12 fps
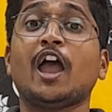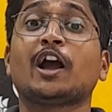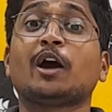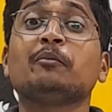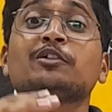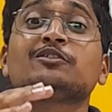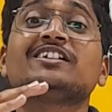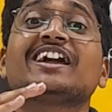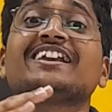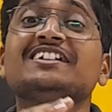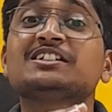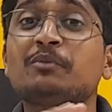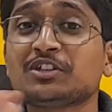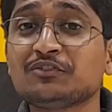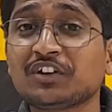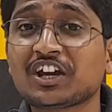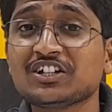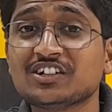Coming to the technical
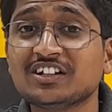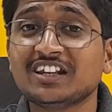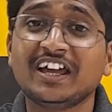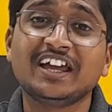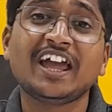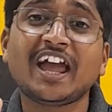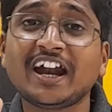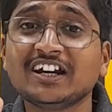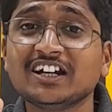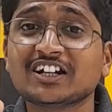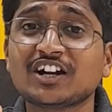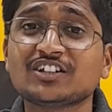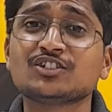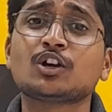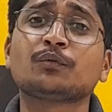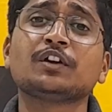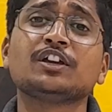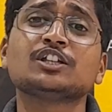specification, the AI handheld consists
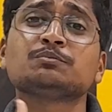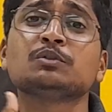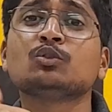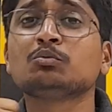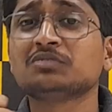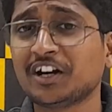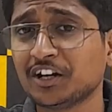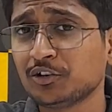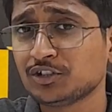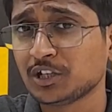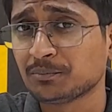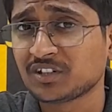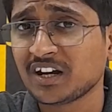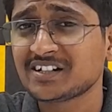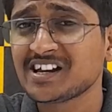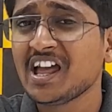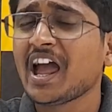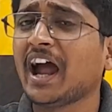of a ESP ROV32
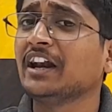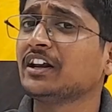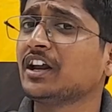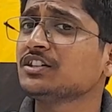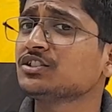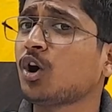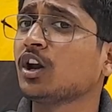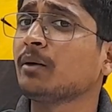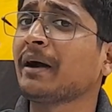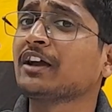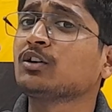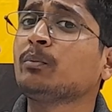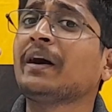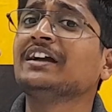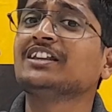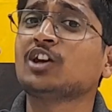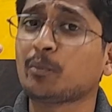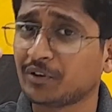chipset and runs on a
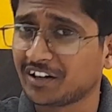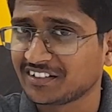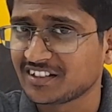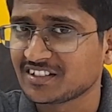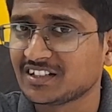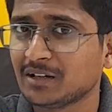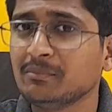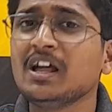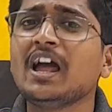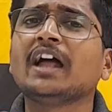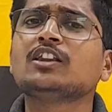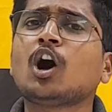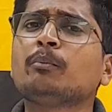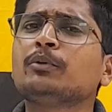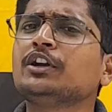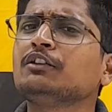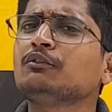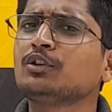MicroPython operating system. The
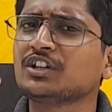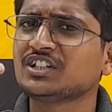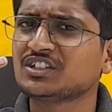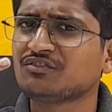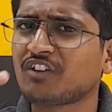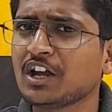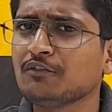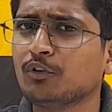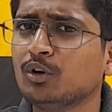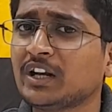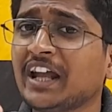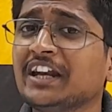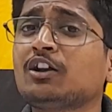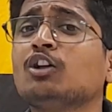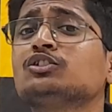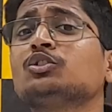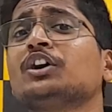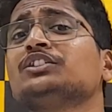operating voltage is 5V and it
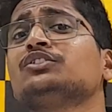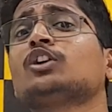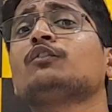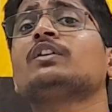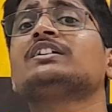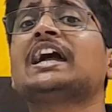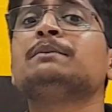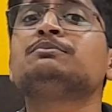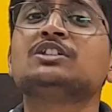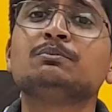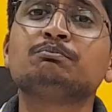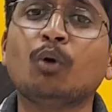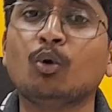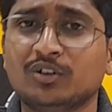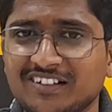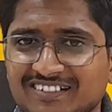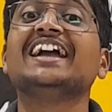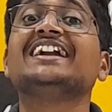also consists of a Type-C
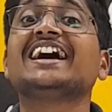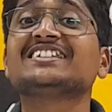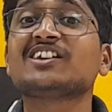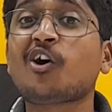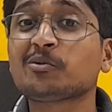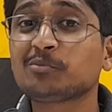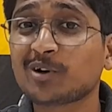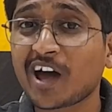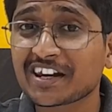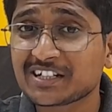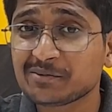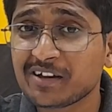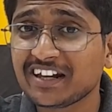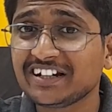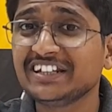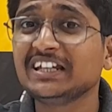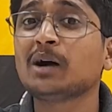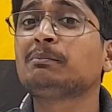port. It has an onboard RGB
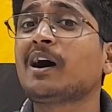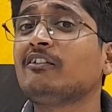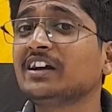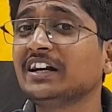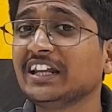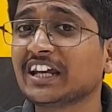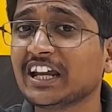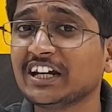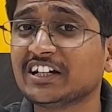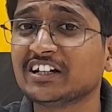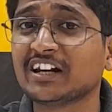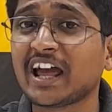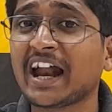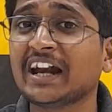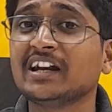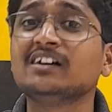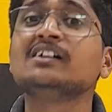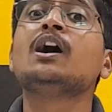LED, a power indicator,
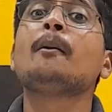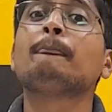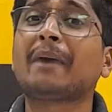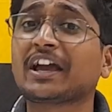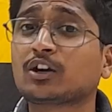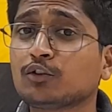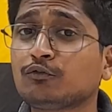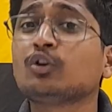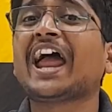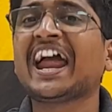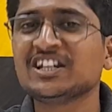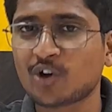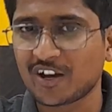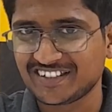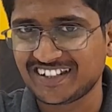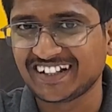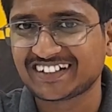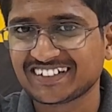and a microphone and
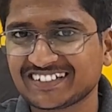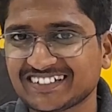joystick.